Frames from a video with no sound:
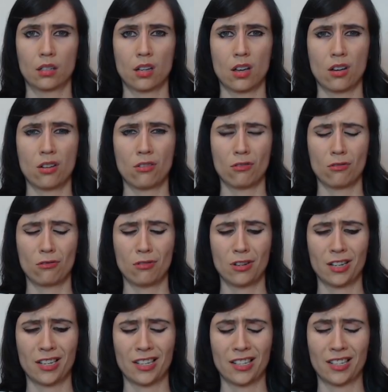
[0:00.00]
Oh,
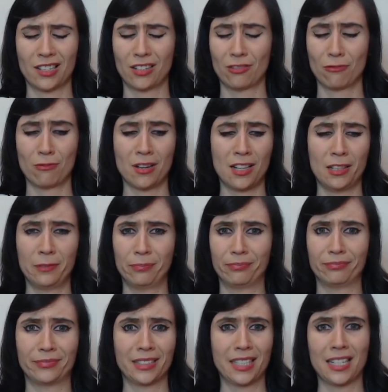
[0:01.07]
well,
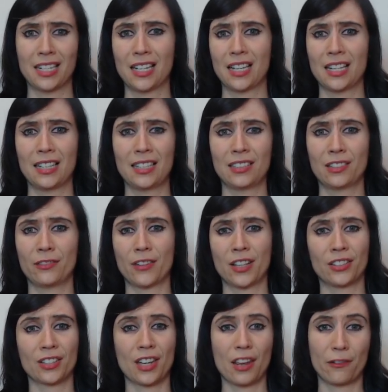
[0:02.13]
let's
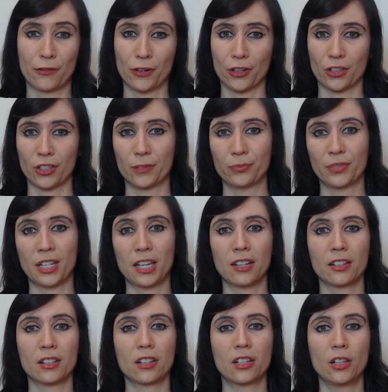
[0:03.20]
investigate further,
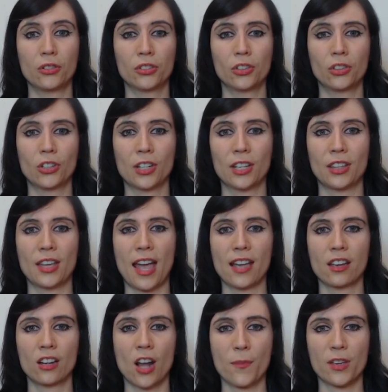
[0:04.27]
taking a closer look at the
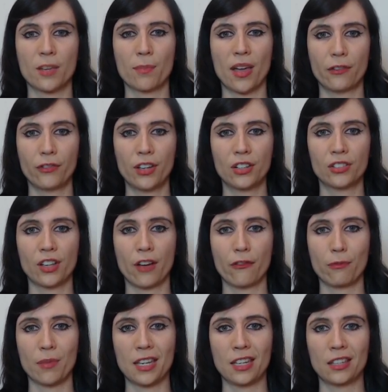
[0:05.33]
economic benefits of
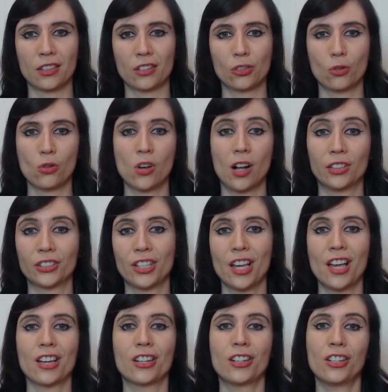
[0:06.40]
making the so-called
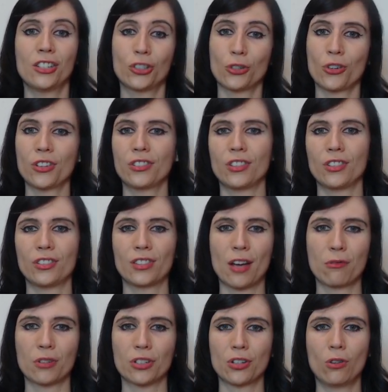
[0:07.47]
good choices that
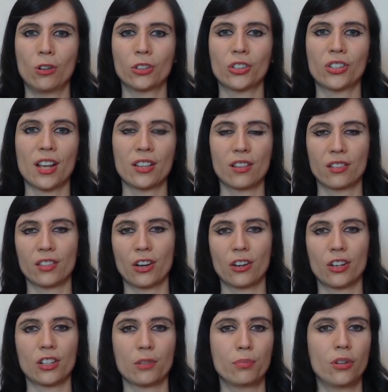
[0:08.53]
we're told are necessary
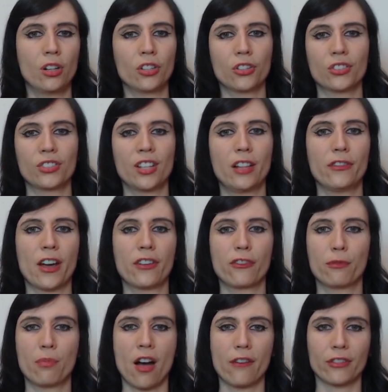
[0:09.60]
to pull yourself out
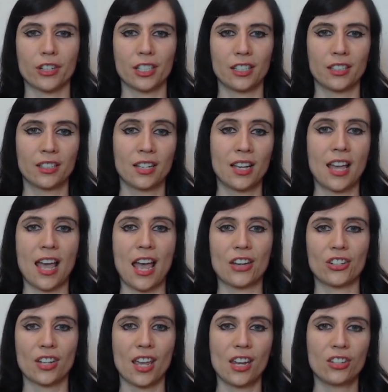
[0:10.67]
of poverty:
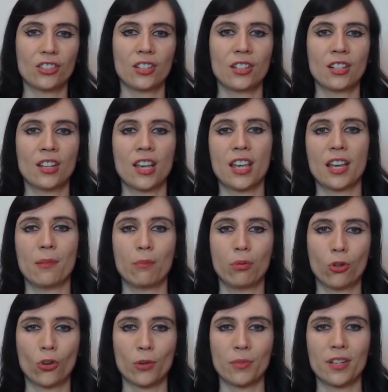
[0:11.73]
education,
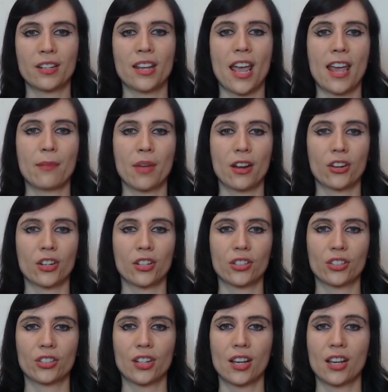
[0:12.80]
employment, and
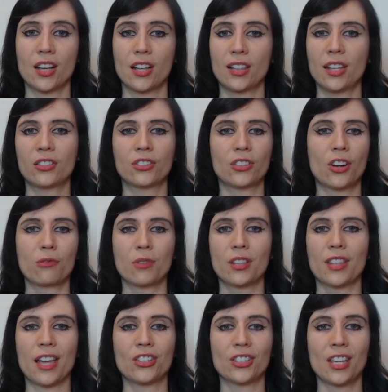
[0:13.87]
marriage. Let's start with
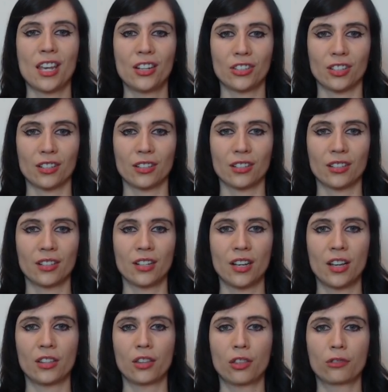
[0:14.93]
education.
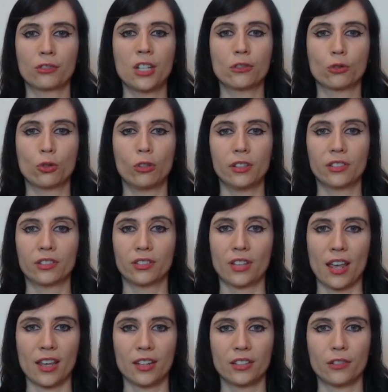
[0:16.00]
The three rules
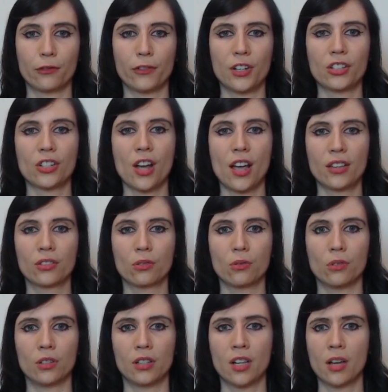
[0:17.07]
say to finish high
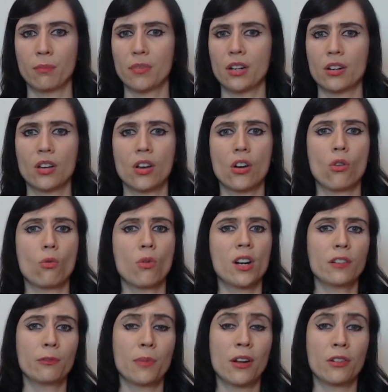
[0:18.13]
school, but what
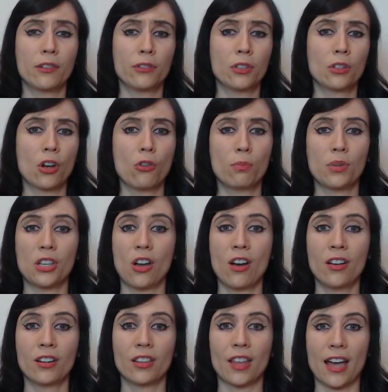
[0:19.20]
about if you go
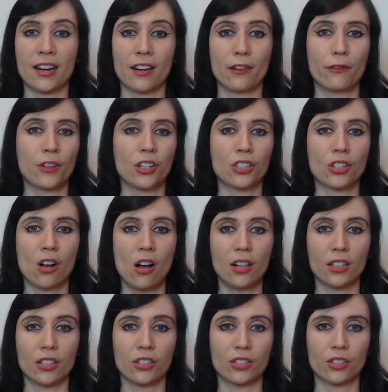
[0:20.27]
beyond that and finish
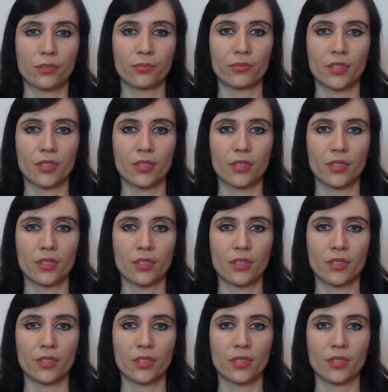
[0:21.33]
college?